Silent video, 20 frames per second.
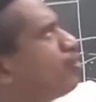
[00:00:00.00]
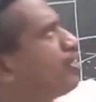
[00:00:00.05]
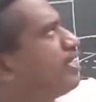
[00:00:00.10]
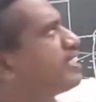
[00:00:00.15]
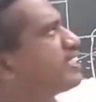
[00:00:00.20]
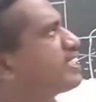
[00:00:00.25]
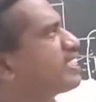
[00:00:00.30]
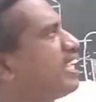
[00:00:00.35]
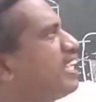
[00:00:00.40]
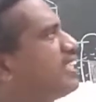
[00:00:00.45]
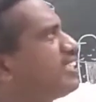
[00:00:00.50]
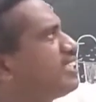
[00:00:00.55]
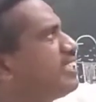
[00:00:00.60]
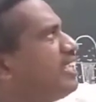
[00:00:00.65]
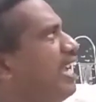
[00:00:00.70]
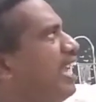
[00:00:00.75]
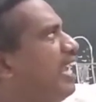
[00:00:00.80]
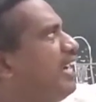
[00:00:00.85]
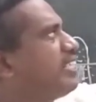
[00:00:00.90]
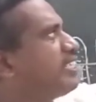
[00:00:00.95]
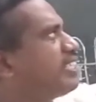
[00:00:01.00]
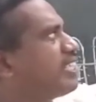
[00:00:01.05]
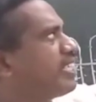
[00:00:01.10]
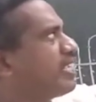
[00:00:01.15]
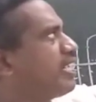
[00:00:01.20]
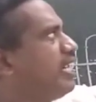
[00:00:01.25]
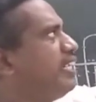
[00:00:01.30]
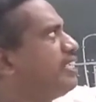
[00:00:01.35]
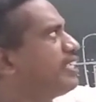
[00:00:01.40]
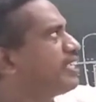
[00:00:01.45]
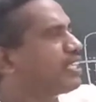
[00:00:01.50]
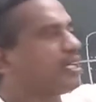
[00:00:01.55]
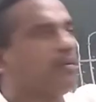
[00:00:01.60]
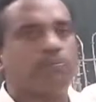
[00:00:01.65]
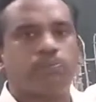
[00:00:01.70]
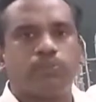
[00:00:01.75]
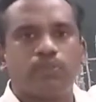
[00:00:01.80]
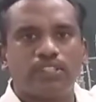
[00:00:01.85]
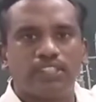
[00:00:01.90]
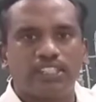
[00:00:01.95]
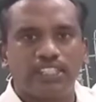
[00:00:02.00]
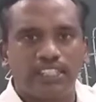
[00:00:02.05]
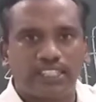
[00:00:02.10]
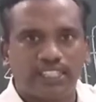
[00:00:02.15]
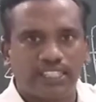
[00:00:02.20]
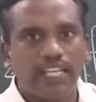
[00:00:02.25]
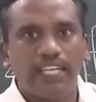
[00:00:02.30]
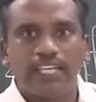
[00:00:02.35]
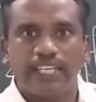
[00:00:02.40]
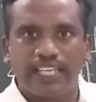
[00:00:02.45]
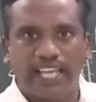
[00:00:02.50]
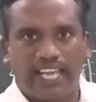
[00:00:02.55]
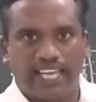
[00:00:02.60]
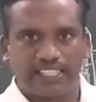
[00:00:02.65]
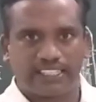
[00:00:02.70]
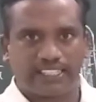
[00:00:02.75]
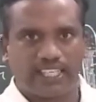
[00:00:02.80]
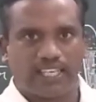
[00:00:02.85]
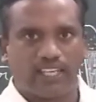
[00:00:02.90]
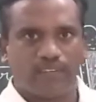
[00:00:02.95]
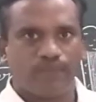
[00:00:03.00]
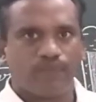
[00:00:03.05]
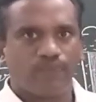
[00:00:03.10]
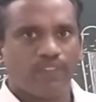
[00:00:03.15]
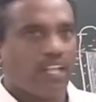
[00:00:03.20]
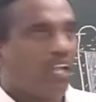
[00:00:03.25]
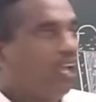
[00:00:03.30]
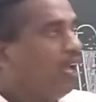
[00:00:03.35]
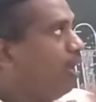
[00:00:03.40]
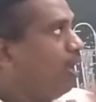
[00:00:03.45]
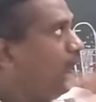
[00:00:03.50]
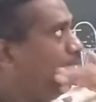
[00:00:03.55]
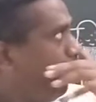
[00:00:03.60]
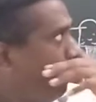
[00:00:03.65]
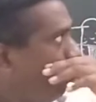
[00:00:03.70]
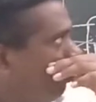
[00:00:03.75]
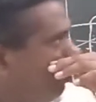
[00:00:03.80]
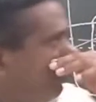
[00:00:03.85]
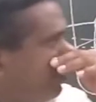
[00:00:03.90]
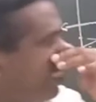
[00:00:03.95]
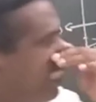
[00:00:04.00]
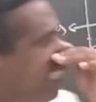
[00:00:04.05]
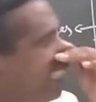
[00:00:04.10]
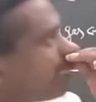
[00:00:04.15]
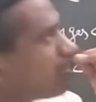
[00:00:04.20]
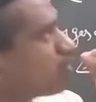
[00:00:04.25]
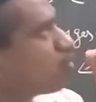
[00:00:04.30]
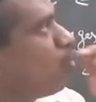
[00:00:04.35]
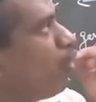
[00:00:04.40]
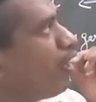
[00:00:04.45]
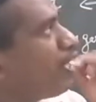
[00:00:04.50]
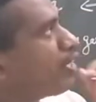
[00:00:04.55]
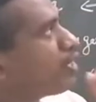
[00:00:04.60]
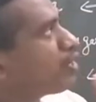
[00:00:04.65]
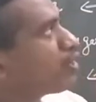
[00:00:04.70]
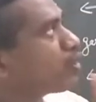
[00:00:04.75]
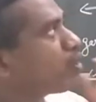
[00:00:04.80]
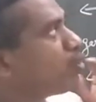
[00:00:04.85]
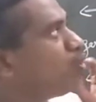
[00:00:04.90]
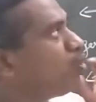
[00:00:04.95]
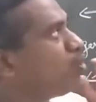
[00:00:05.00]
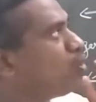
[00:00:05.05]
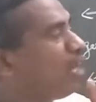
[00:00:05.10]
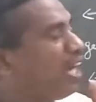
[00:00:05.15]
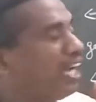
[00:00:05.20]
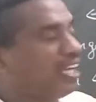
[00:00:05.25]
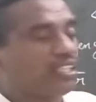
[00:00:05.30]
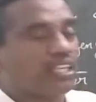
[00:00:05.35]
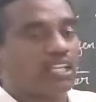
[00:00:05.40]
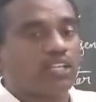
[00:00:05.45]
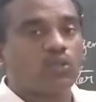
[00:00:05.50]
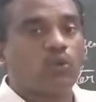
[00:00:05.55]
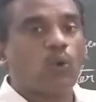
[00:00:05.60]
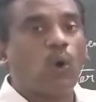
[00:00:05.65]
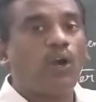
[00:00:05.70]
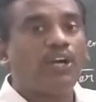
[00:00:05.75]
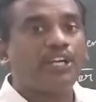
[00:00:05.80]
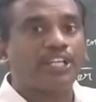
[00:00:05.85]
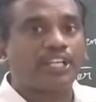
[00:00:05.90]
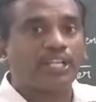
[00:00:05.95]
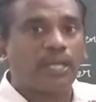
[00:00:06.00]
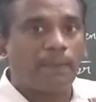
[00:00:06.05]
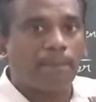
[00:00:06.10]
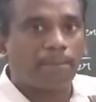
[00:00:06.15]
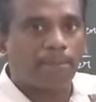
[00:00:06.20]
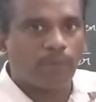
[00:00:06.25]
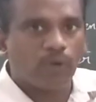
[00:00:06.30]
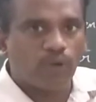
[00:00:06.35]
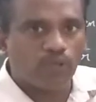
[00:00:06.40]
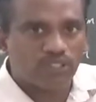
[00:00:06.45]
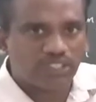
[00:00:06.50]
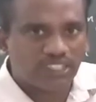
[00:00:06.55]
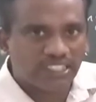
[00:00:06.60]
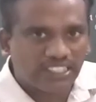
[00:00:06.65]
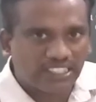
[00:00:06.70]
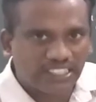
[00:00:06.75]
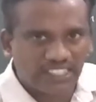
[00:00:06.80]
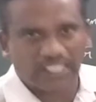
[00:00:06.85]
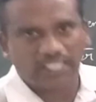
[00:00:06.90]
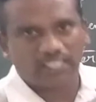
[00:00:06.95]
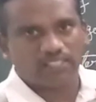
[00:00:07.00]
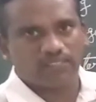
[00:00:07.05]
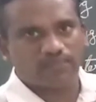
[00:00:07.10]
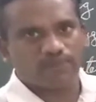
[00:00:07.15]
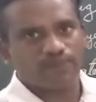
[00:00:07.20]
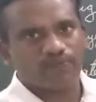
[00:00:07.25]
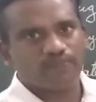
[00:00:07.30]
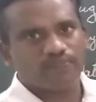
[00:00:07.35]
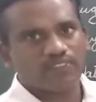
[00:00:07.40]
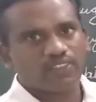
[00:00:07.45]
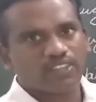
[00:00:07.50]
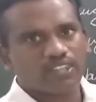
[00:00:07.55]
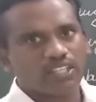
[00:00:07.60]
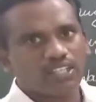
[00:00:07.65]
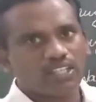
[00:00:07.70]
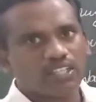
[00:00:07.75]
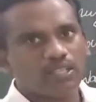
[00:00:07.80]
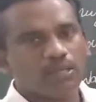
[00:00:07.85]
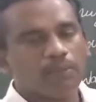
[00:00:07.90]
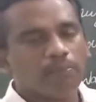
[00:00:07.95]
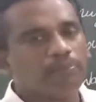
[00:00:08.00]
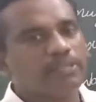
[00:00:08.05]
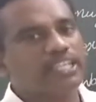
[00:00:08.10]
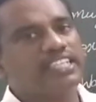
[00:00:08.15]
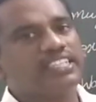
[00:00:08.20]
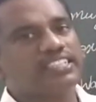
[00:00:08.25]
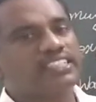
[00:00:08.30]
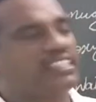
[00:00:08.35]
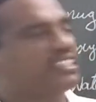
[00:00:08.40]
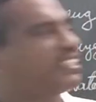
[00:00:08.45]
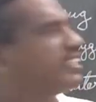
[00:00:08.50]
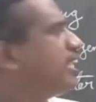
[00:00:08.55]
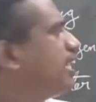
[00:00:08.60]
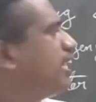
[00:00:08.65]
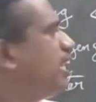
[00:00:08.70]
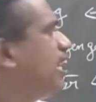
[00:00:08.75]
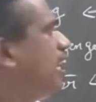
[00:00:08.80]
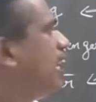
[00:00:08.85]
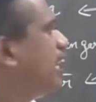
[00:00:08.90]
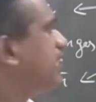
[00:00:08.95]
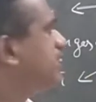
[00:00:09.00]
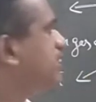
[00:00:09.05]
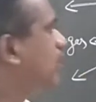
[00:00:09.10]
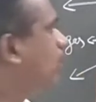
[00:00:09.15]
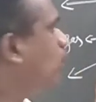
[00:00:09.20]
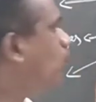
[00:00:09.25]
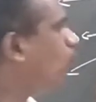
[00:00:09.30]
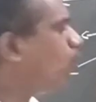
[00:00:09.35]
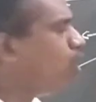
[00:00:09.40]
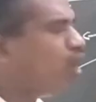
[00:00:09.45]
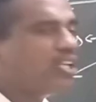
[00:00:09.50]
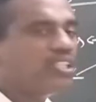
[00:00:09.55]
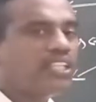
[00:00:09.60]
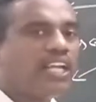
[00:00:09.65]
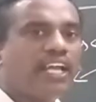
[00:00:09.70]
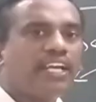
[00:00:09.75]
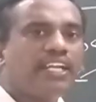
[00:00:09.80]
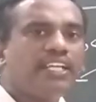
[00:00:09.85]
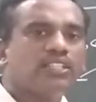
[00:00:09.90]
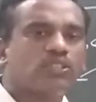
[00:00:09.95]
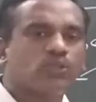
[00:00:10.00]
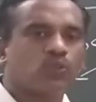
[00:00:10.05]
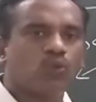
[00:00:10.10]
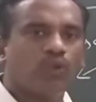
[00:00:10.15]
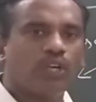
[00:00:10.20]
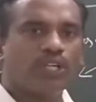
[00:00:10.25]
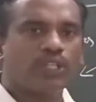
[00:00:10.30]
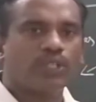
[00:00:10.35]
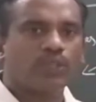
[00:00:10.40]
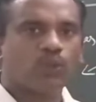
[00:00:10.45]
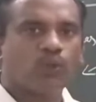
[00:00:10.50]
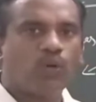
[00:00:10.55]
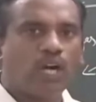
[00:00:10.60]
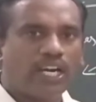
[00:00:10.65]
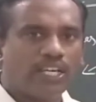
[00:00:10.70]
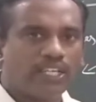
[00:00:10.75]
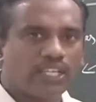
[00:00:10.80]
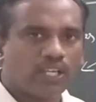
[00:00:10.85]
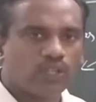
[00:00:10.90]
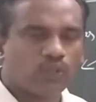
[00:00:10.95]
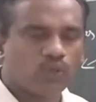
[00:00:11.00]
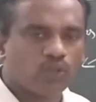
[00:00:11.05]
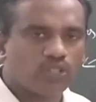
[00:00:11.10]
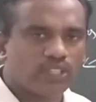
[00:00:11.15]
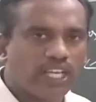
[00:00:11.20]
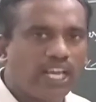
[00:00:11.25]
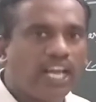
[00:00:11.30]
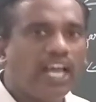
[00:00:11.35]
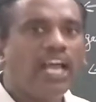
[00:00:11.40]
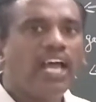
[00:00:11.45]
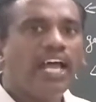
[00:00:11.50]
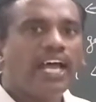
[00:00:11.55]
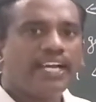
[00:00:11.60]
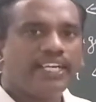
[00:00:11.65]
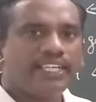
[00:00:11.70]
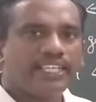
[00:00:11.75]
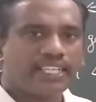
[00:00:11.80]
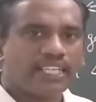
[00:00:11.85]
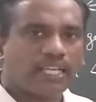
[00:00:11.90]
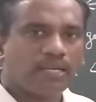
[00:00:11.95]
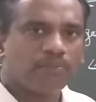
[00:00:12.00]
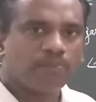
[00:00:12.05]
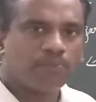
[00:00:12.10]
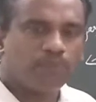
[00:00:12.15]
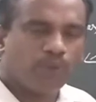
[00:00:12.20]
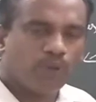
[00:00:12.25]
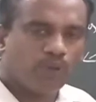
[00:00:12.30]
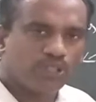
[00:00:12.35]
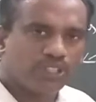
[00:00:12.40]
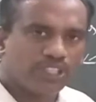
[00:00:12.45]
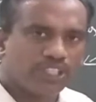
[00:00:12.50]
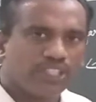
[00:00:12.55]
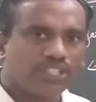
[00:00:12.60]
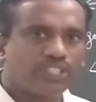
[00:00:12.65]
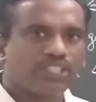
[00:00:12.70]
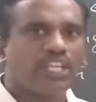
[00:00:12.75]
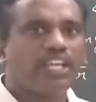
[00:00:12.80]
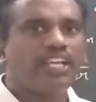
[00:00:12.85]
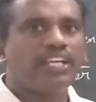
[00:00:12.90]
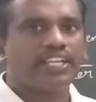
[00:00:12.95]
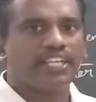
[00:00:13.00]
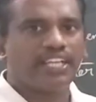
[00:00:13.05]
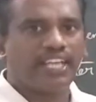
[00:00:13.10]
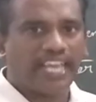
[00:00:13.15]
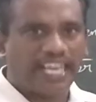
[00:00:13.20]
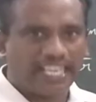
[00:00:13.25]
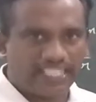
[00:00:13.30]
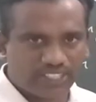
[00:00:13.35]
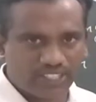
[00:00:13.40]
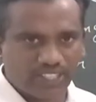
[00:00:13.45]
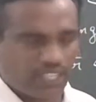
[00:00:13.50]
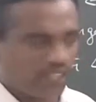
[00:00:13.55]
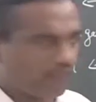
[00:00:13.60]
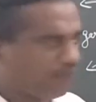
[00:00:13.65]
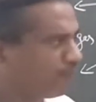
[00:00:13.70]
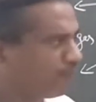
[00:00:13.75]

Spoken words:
discuss the electrical decomposition reaction, which is going to undergo decomposition. Means the water is going to undergo the decomposition reaction.